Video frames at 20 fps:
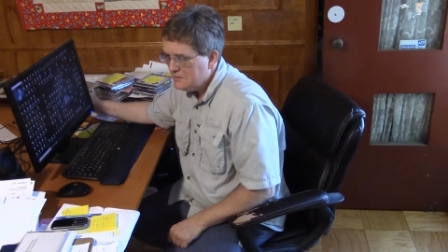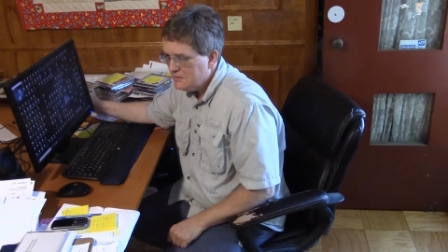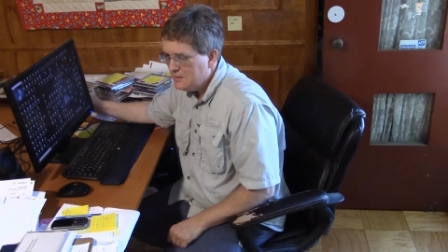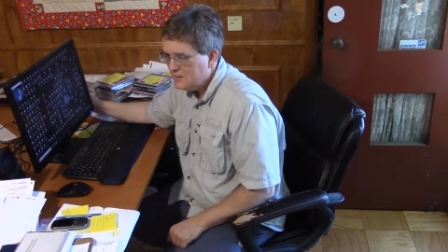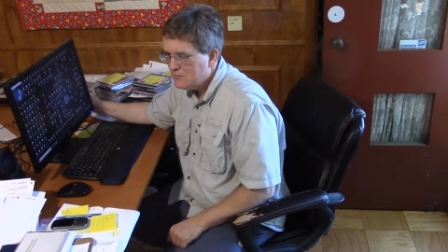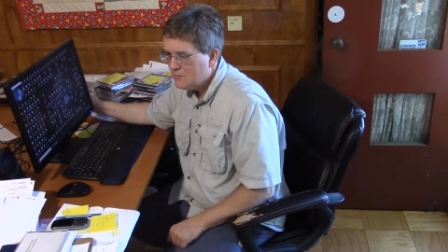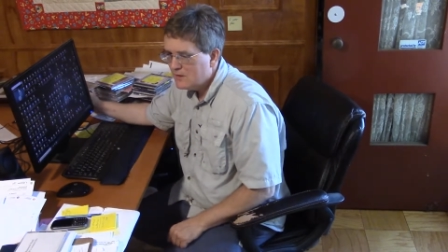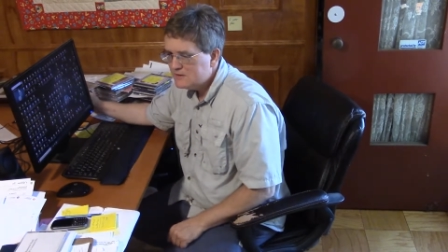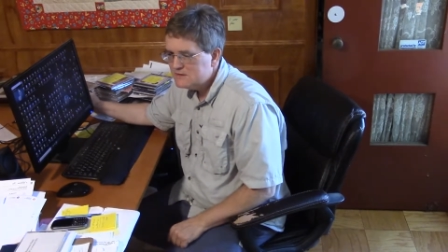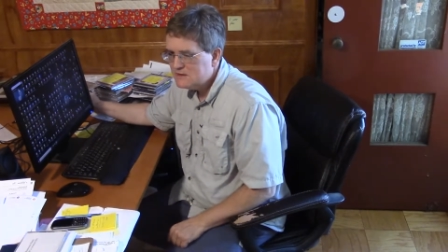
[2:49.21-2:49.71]

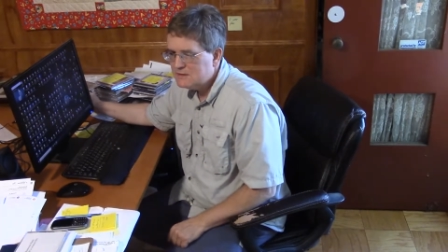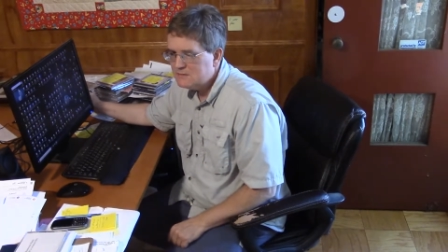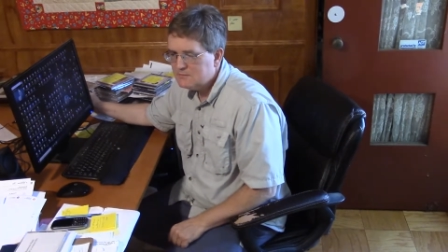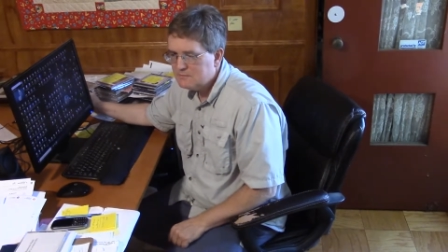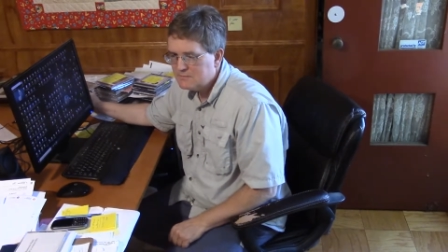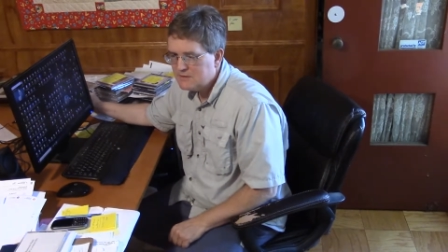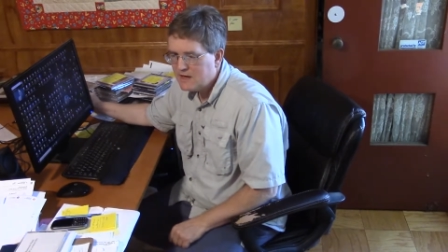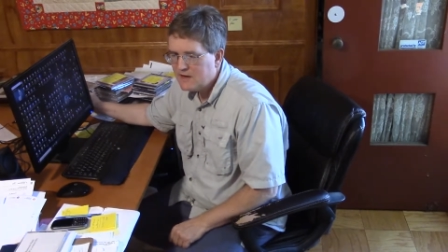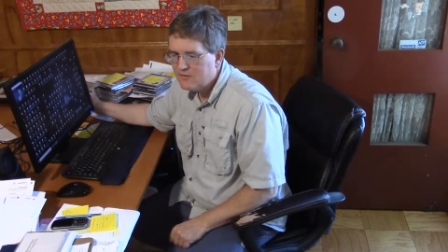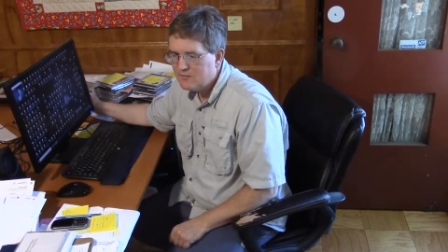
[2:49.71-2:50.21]
it
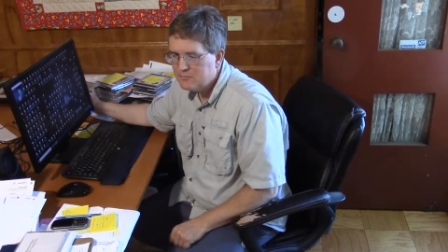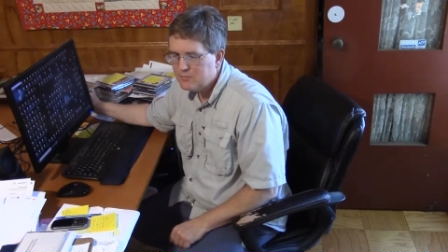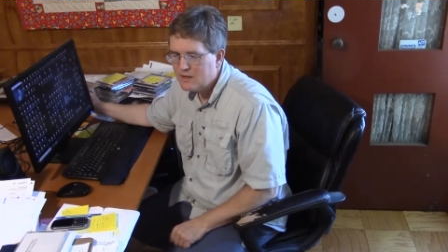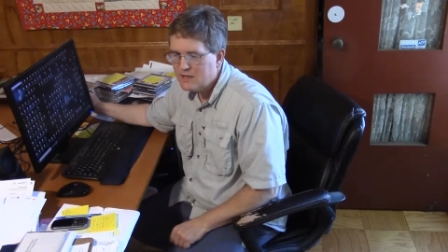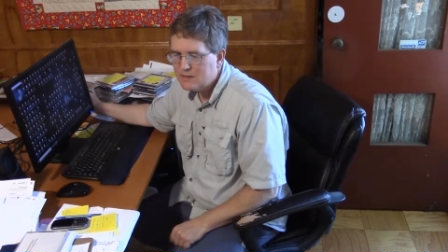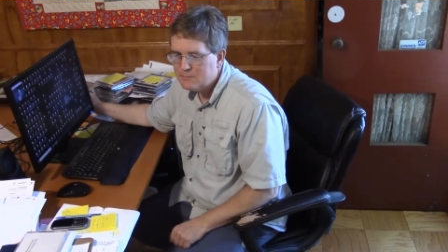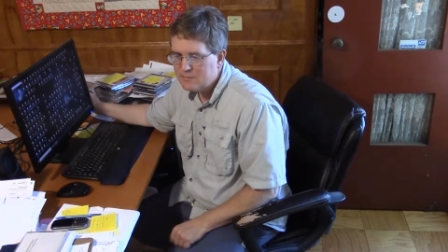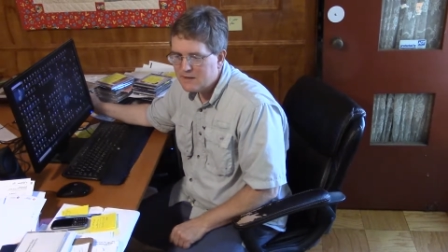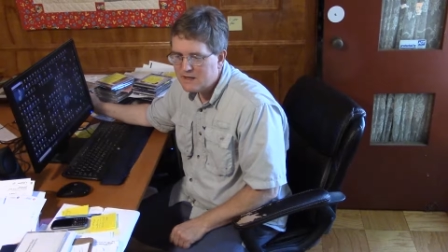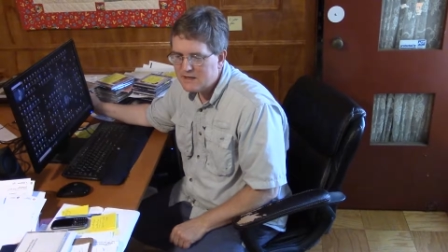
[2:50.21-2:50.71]
wasn't Dave
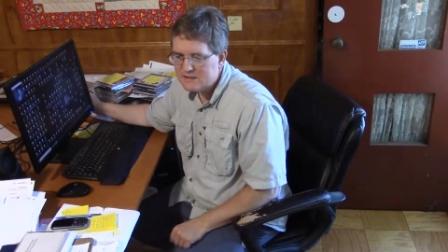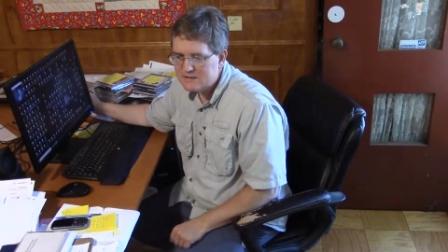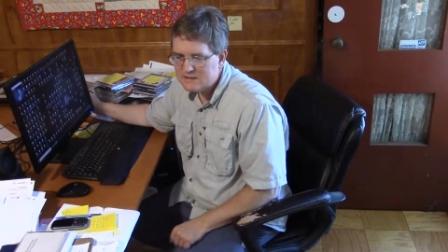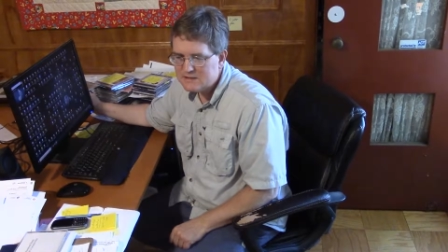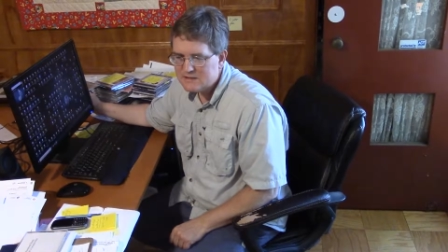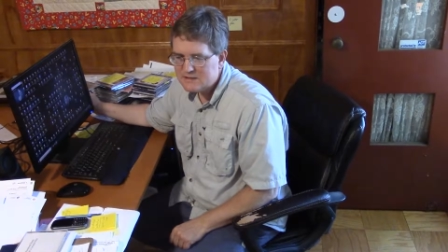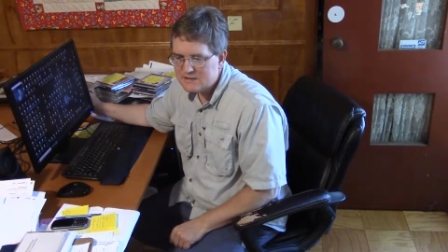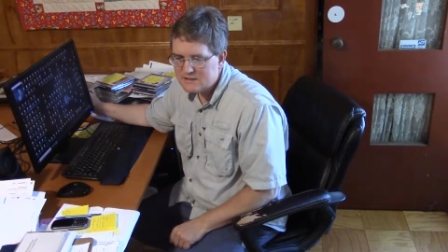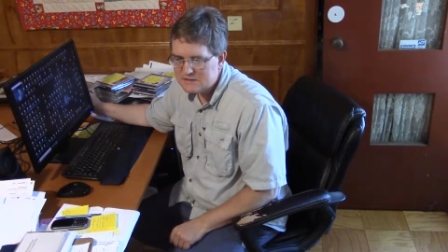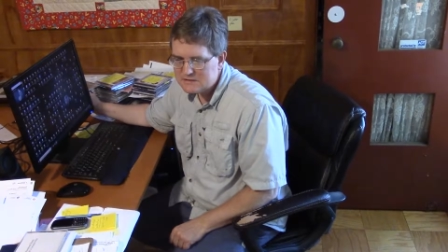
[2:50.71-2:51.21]
playing bass in
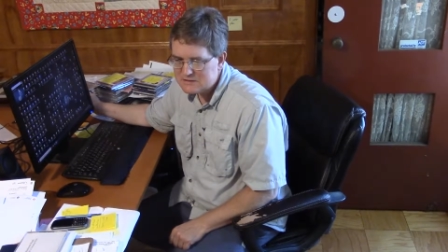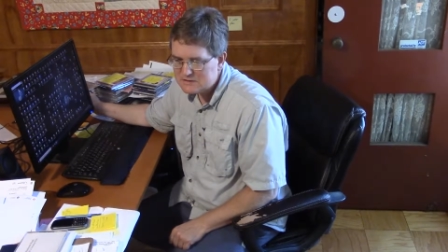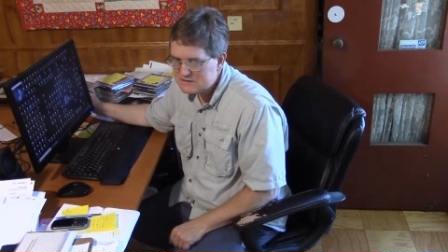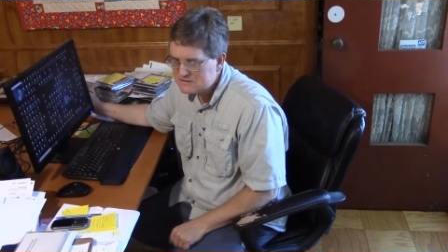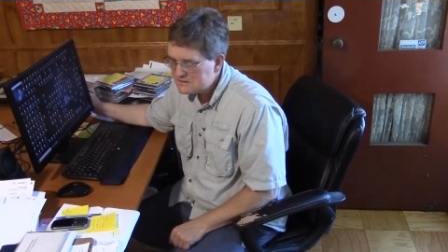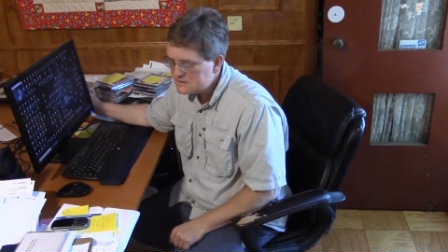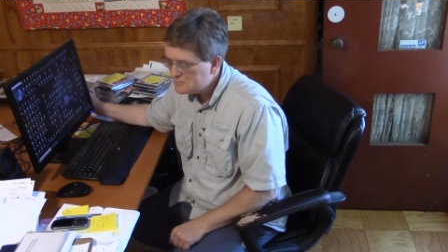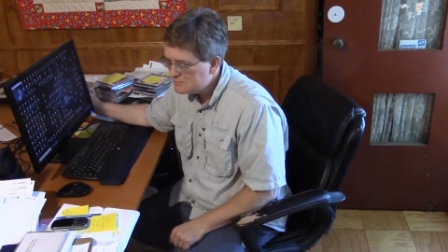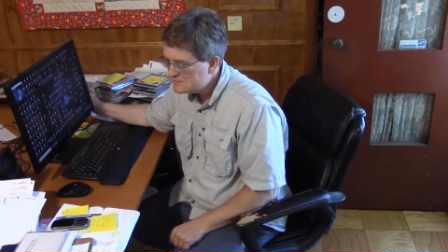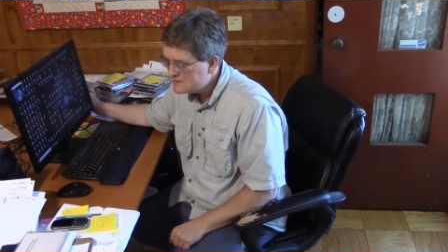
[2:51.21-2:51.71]
this
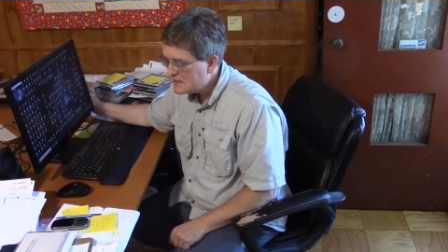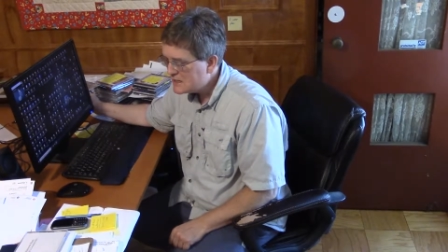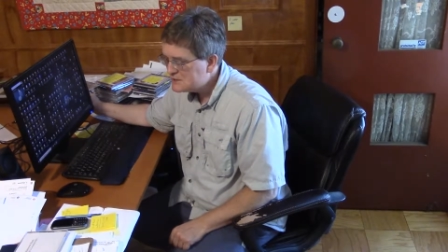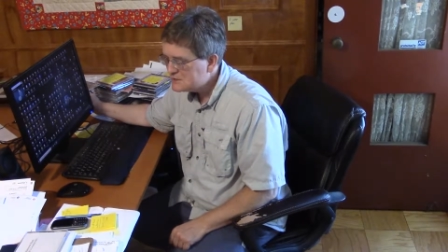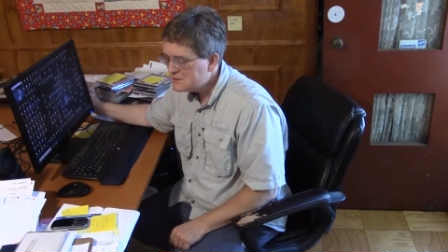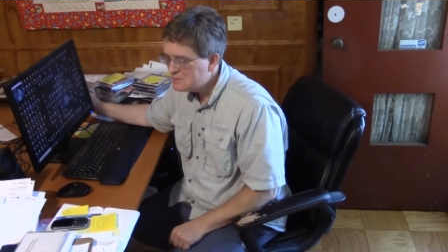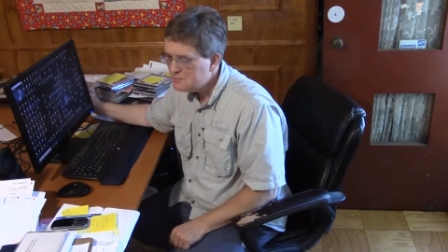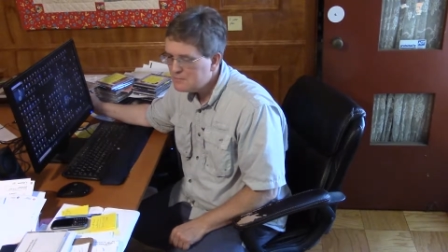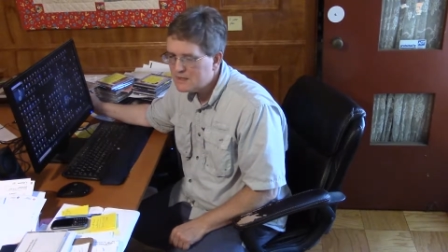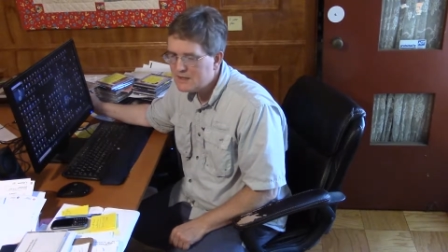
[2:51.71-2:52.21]
instance. It was
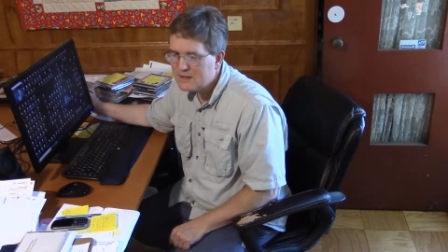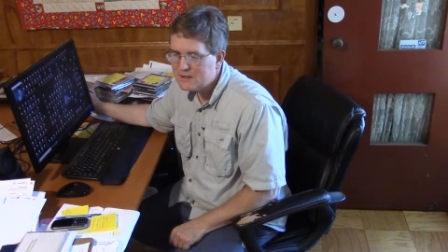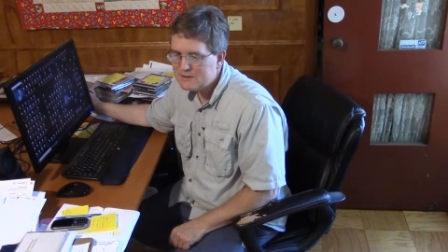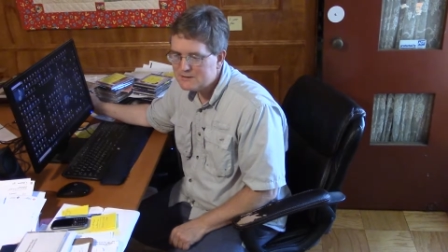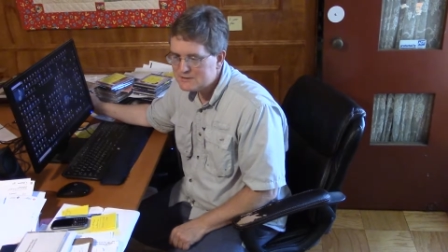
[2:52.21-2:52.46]
actually me.